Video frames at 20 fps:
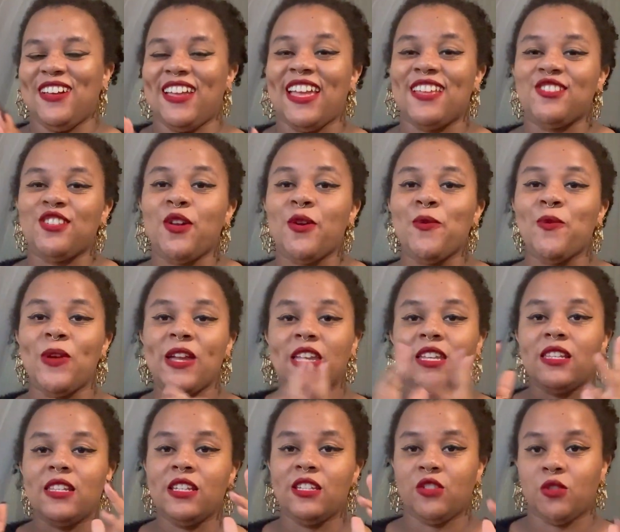Okay, so
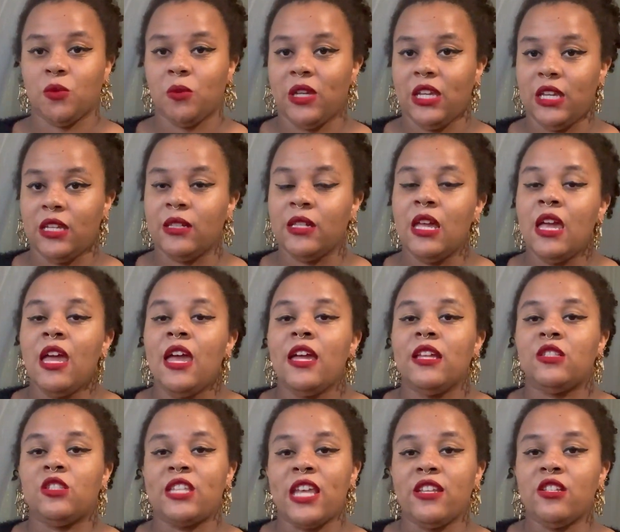Wickedly Sweet
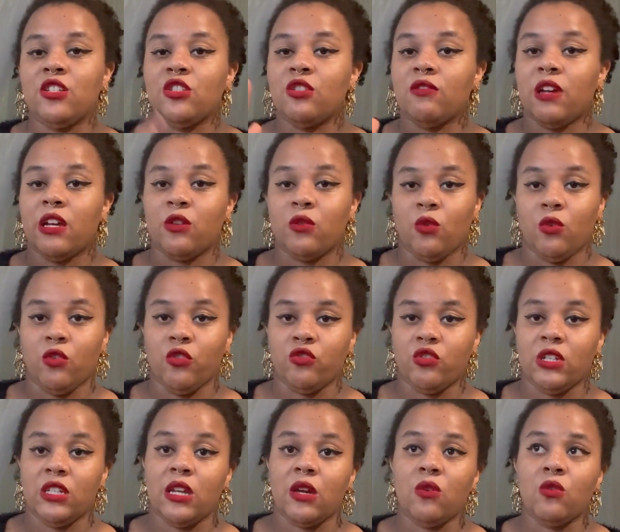centers around
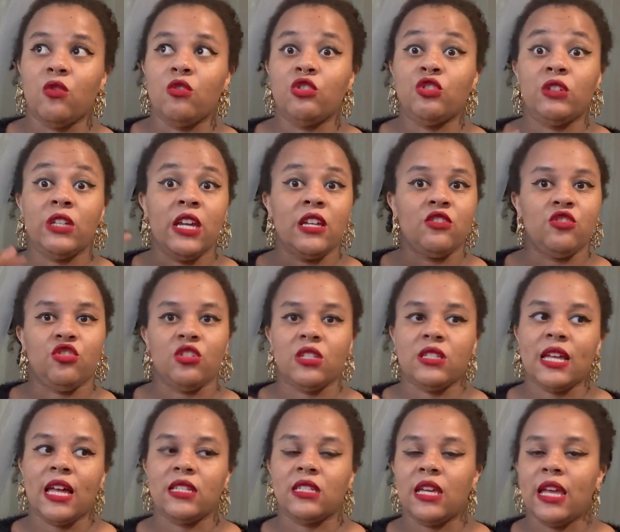Audrey. Now, Audrey has
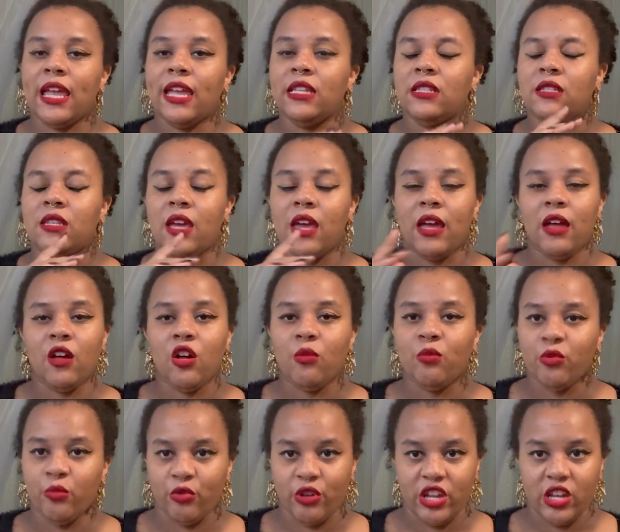just had a
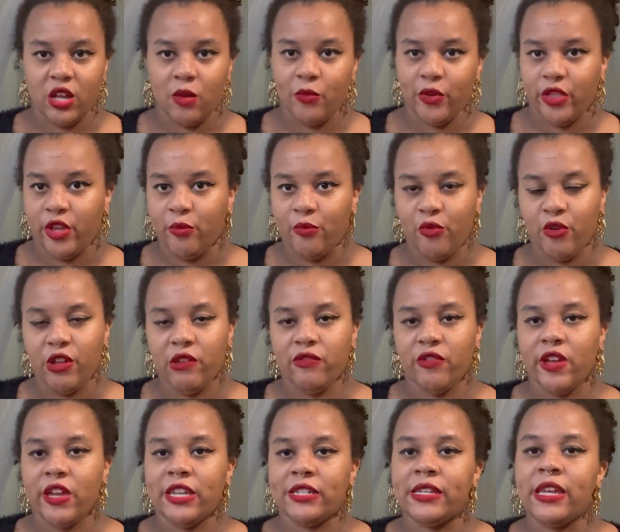terrible breakup with her
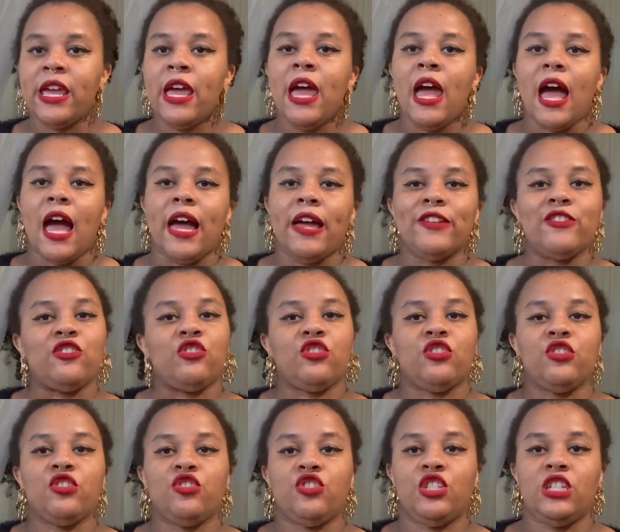boyfriend
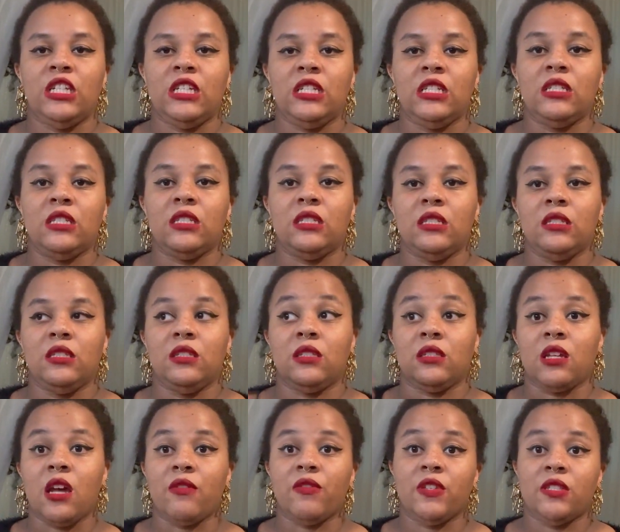as she
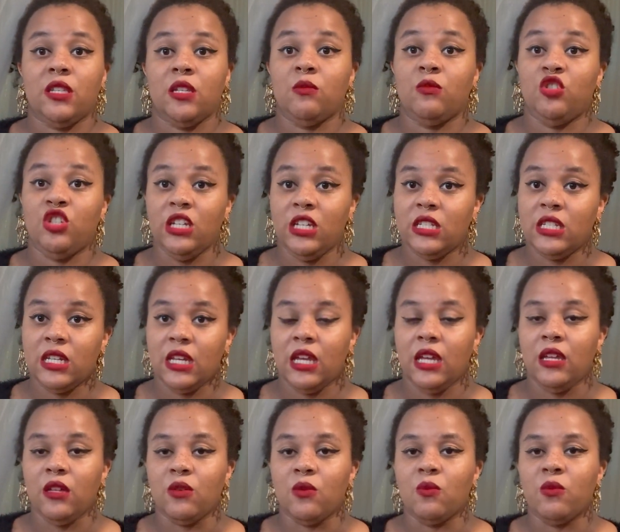discovers him
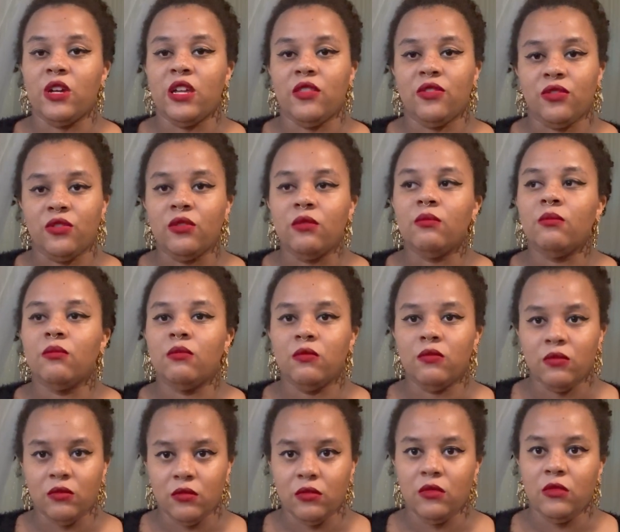cheating with
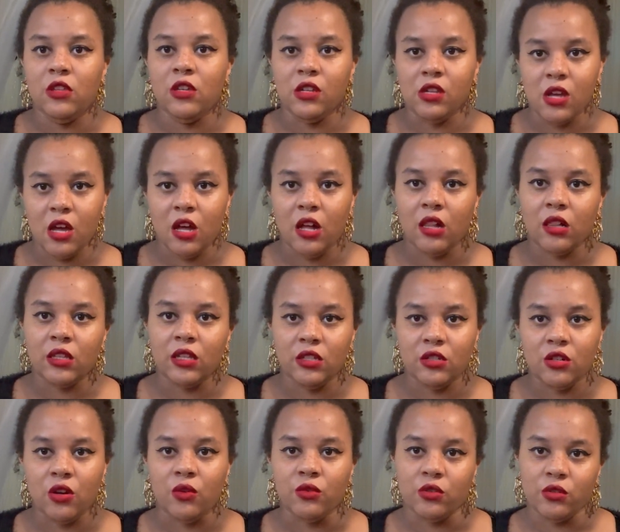the girl he
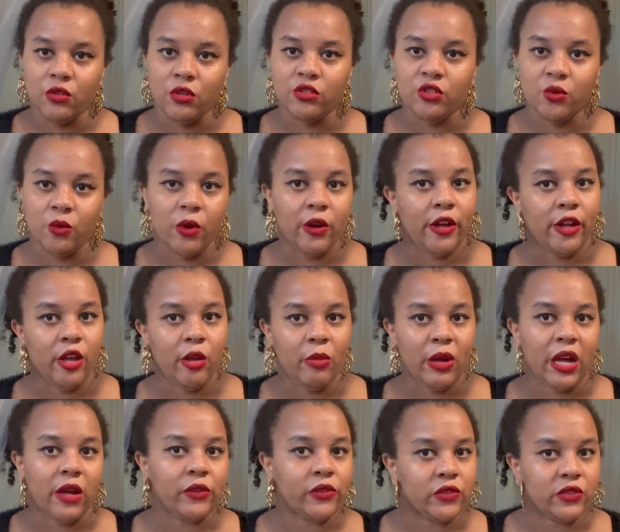told her not to worry
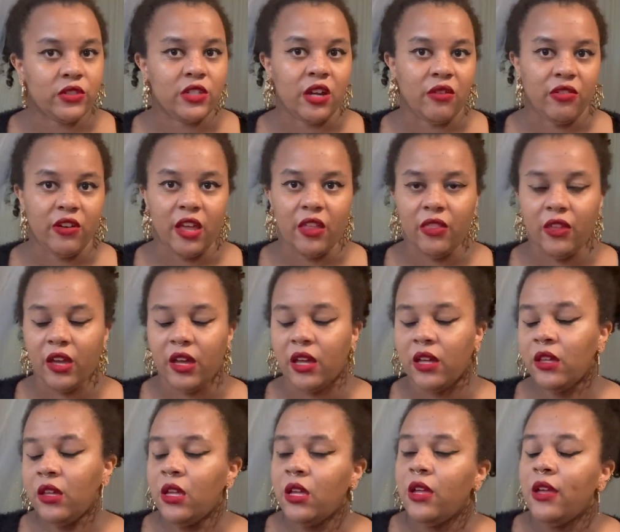about and stuff like that.